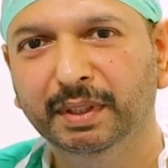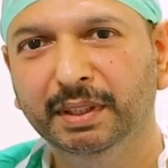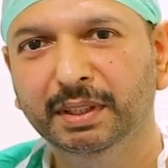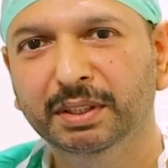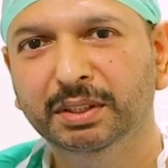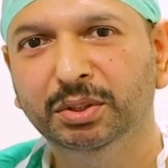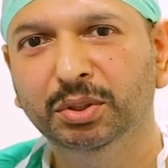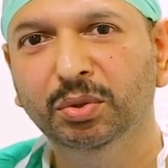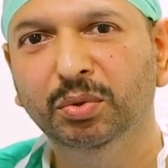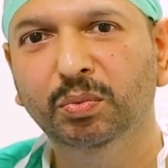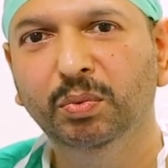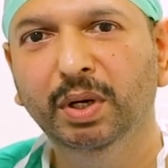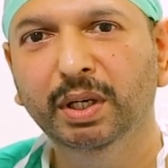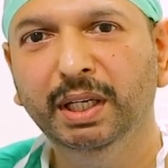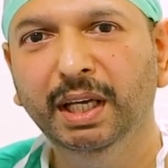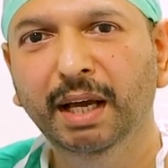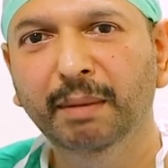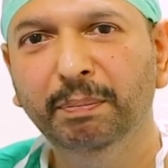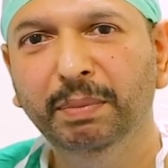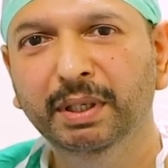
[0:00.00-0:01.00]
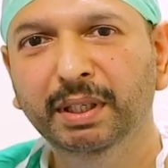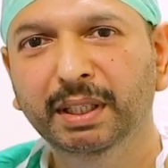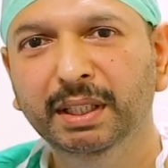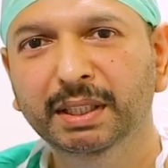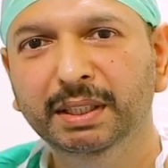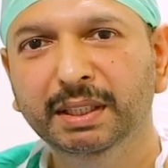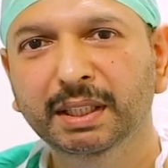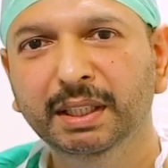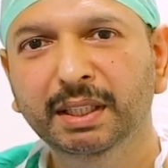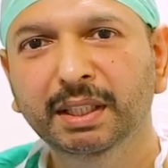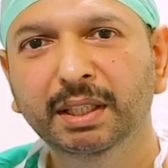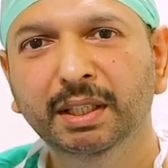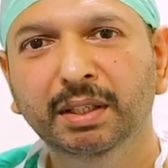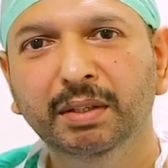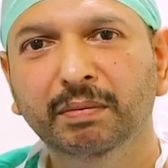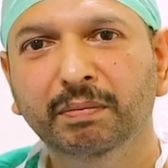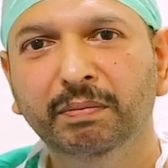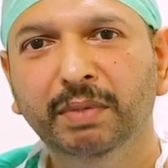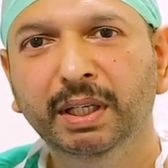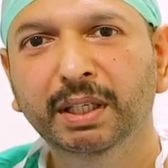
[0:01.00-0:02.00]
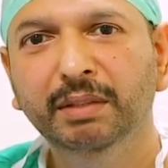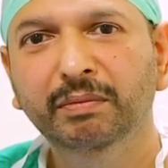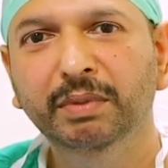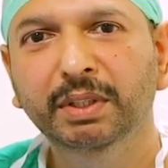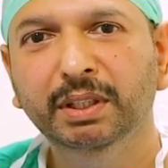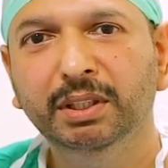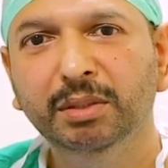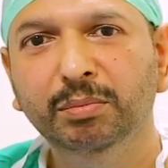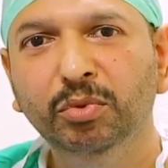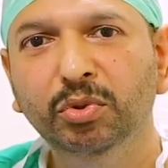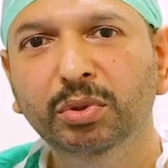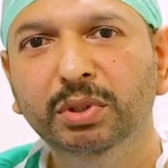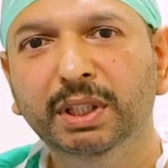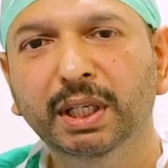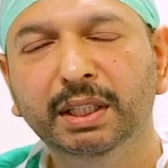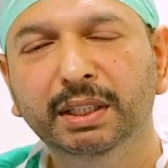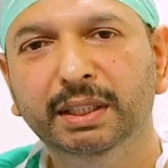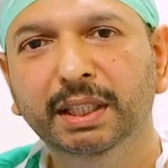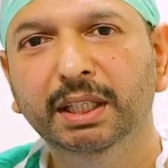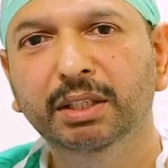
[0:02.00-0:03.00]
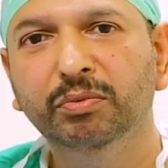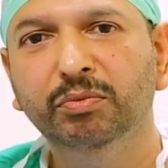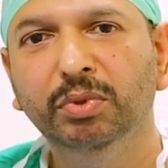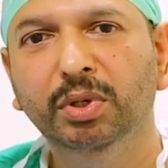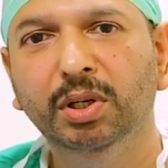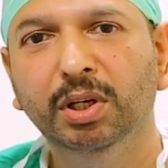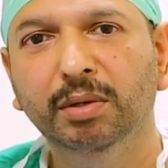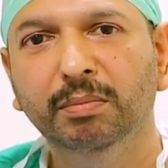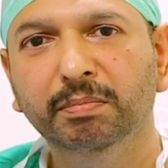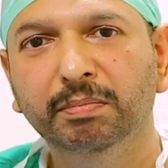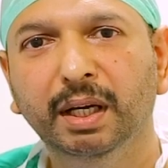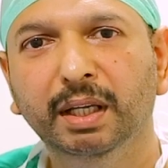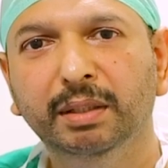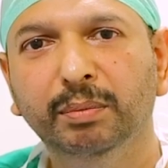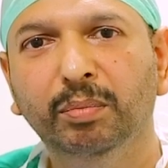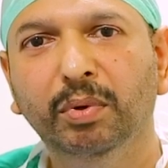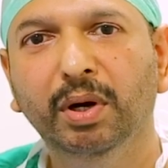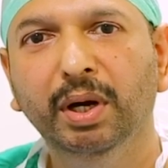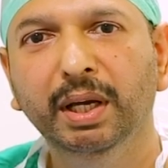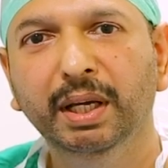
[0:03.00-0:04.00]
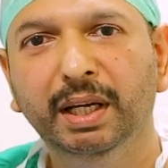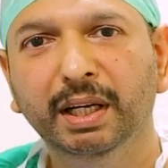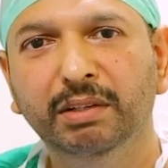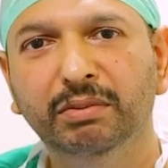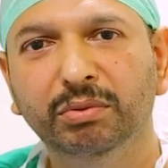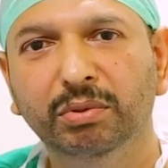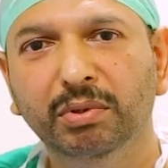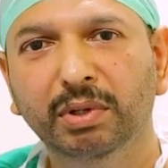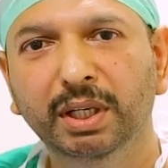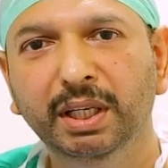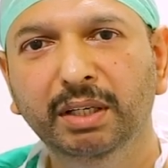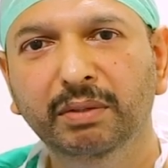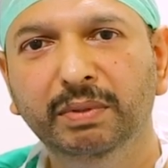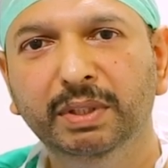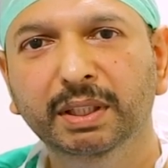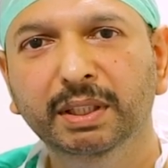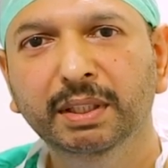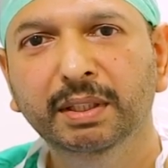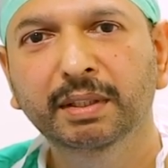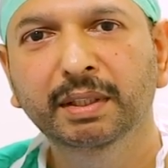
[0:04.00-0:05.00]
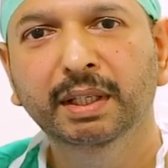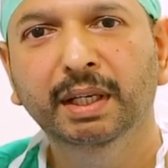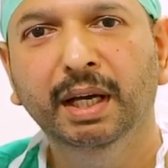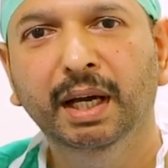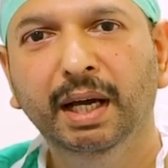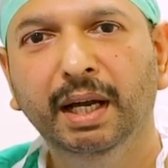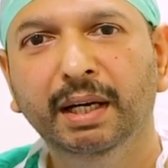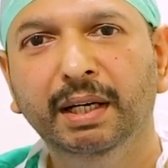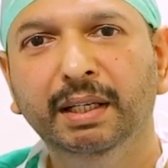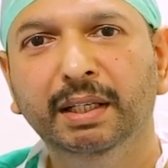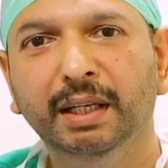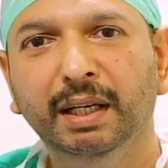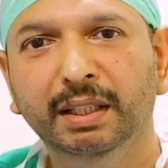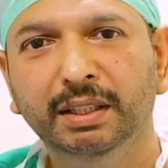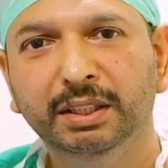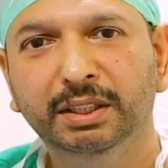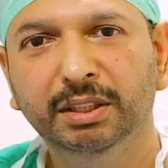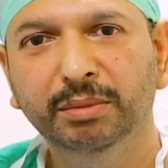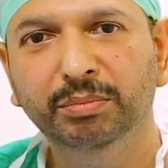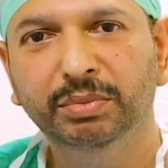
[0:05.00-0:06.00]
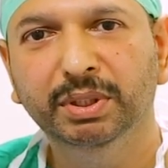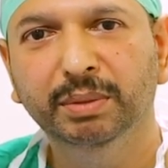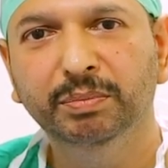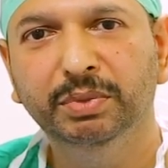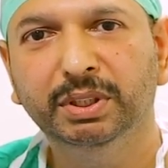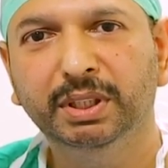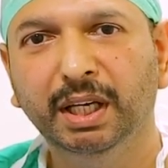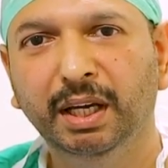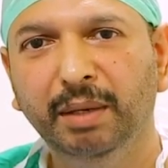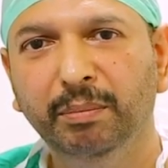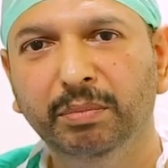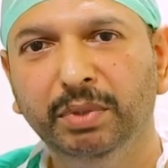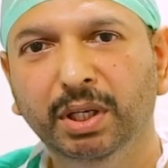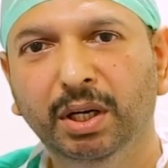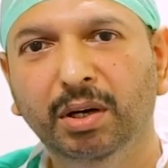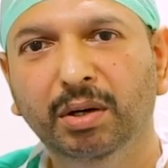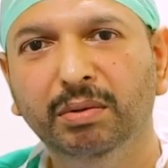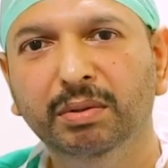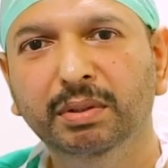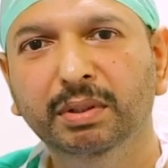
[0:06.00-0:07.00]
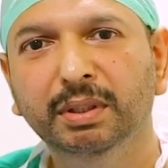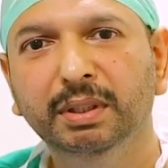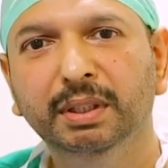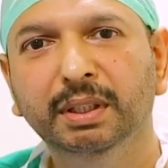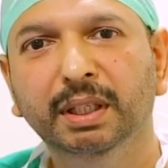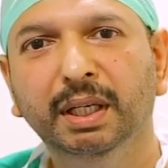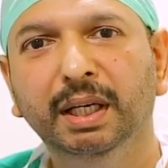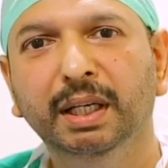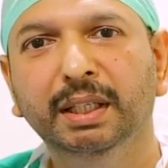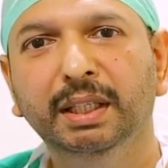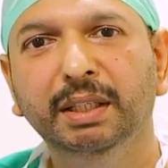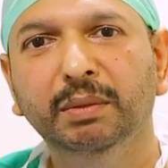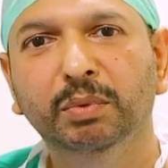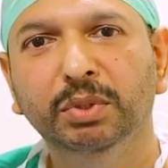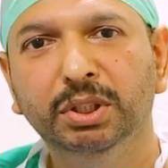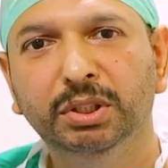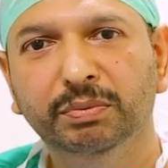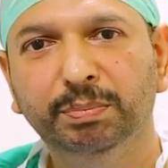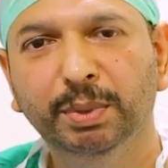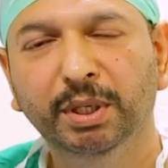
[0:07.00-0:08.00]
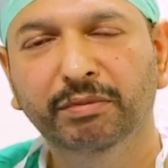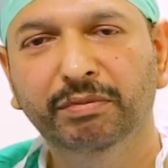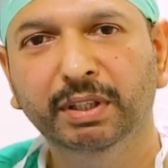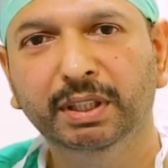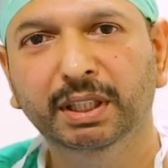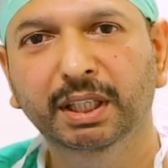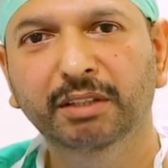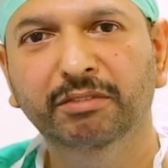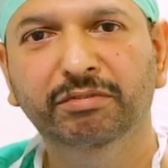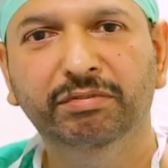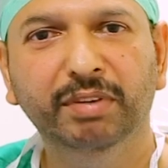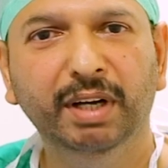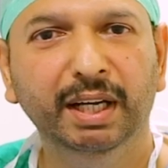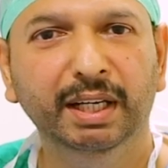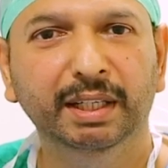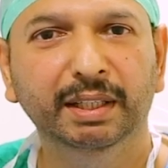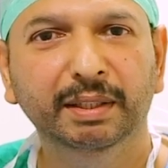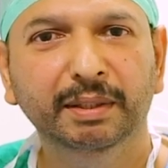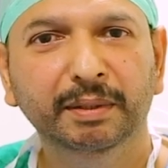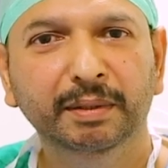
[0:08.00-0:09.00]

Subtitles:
So what happened is, when we removed that dead worm, the boy got relieved and the symptoms came down and he was perfectly fine.